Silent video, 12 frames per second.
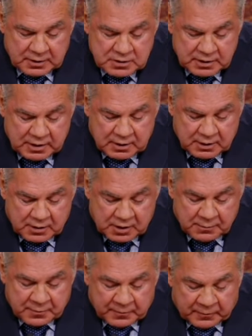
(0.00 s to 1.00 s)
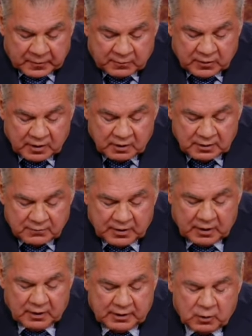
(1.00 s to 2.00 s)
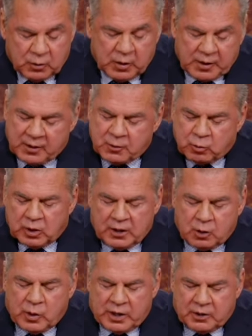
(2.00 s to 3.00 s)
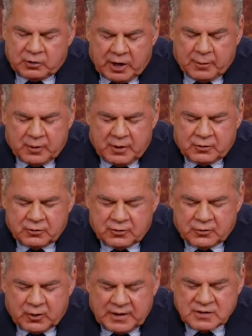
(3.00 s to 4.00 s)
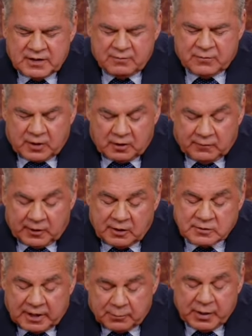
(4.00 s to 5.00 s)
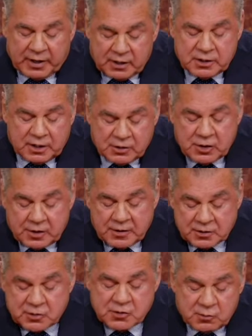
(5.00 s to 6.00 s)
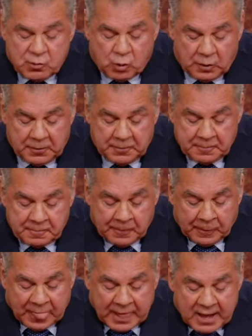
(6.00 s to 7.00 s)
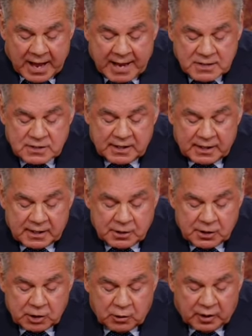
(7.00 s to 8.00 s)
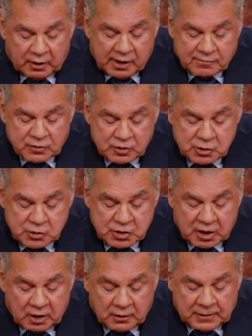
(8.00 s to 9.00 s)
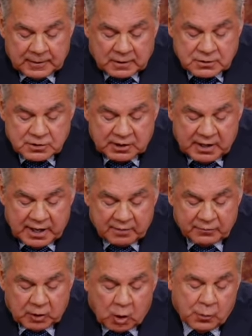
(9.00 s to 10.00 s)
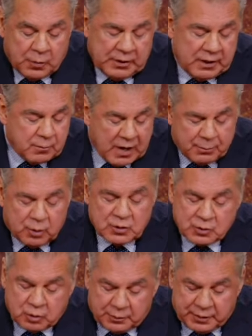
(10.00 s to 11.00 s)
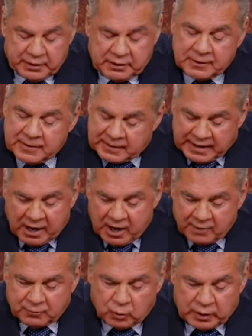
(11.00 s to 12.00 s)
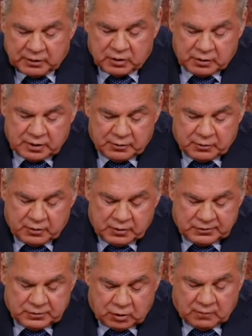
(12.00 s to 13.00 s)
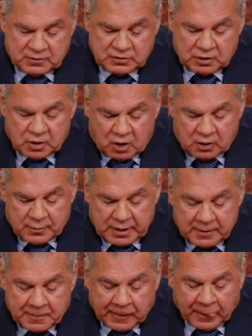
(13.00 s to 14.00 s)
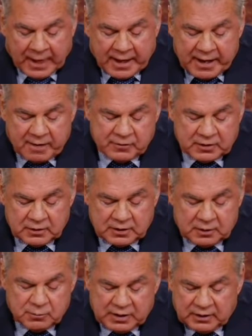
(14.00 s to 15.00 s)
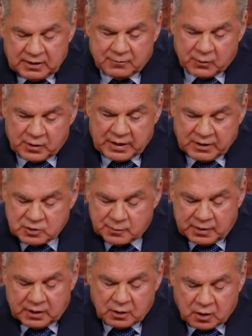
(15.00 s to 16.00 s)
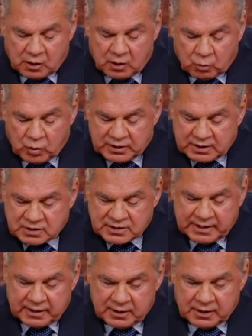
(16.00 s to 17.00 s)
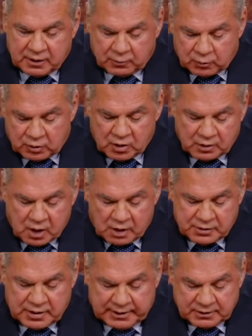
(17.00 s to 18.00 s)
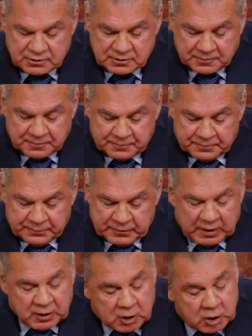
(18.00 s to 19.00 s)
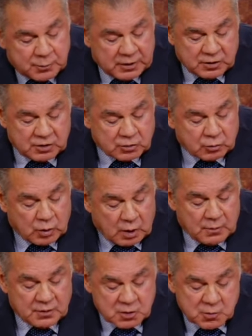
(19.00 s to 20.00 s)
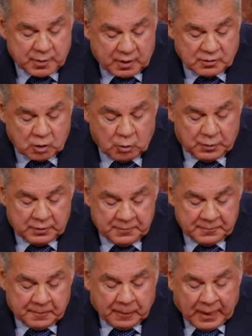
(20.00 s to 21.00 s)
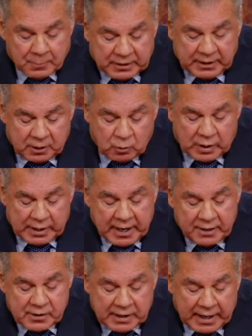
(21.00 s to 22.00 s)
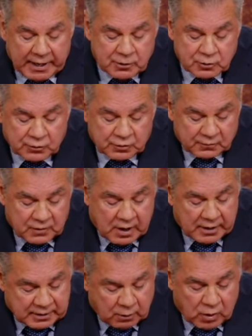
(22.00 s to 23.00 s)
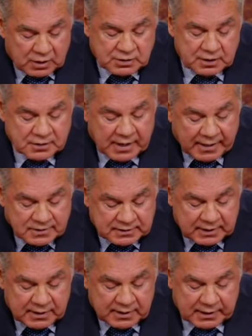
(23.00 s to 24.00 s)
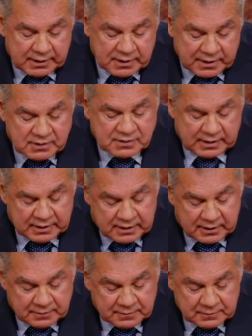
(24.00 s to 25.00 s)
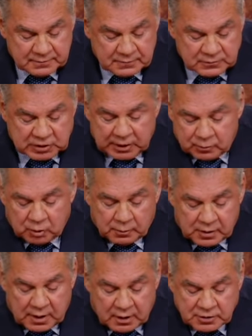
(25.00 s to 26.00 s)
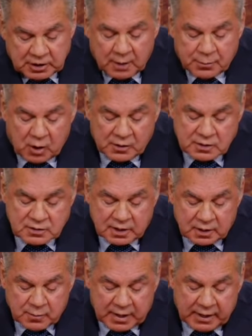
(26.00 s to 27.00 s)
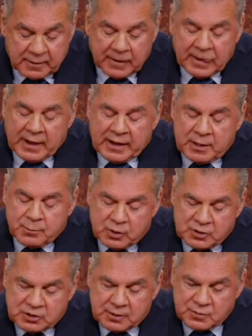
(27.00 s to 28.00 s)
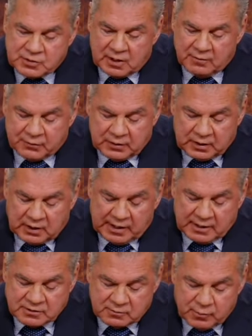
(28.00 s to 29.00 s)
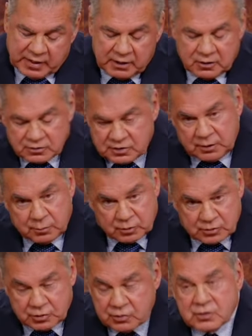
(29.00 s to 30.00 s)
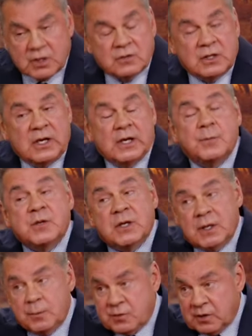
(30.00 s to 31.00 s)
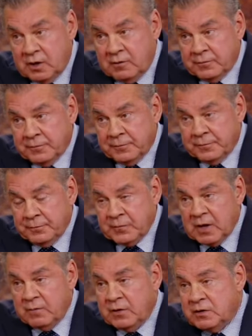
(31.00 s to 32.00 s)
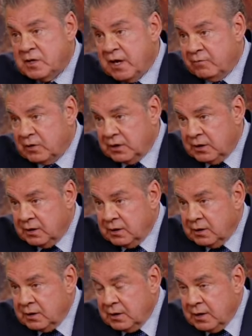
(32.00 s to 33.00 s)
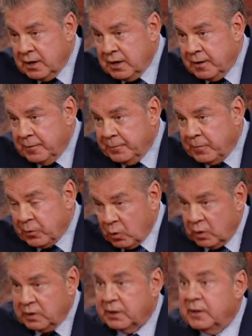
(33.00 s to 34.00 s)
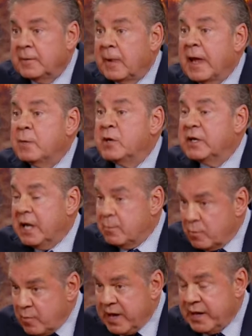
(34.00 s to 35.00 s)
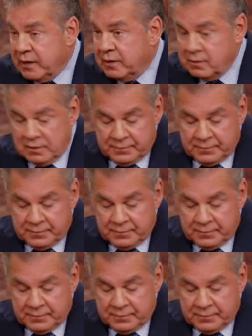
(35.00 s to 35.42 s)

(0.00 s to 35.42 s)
he said to them, Verily, verily. And really, the way to tra uh, translate very, very is like pay attention to this is important. I say unto you, hereafter you shall see heaven open. In my personal opinion, I'll have to wait to another service to talk about it. Heaven can be different things depending on what it's saying in the context. It could be just the realm of the spirits open. But anyway, and the angels of God, now watch this, ascending and descending same terminology, upon the Son of Man. He puts himself in a class of man because Hebrews 2 says he emptied himself of his heavenly uh, authority and became a man.